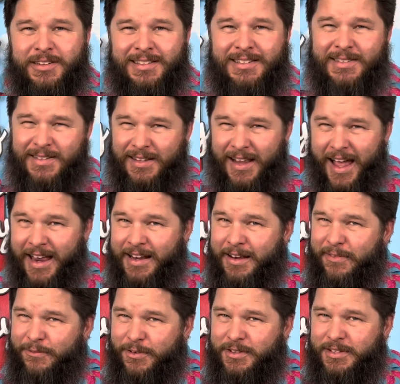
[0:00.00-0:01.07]
slight
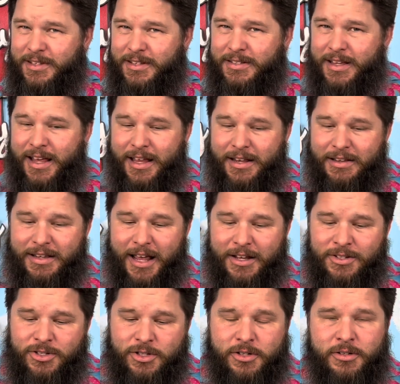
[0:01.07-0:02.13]
differences in
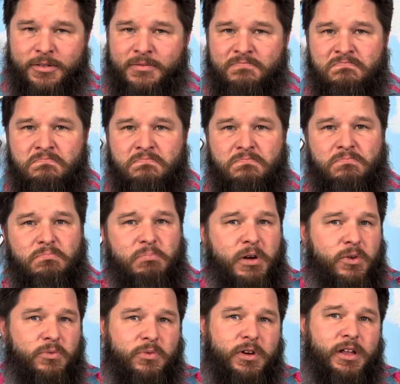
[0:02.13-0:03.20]
texture,
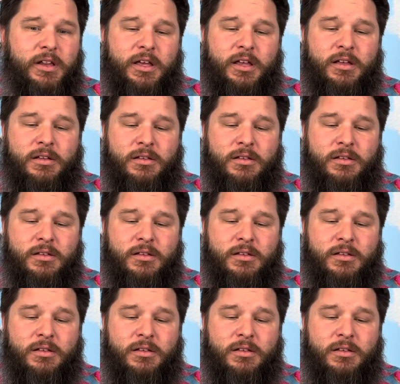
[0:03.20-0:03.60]
but really,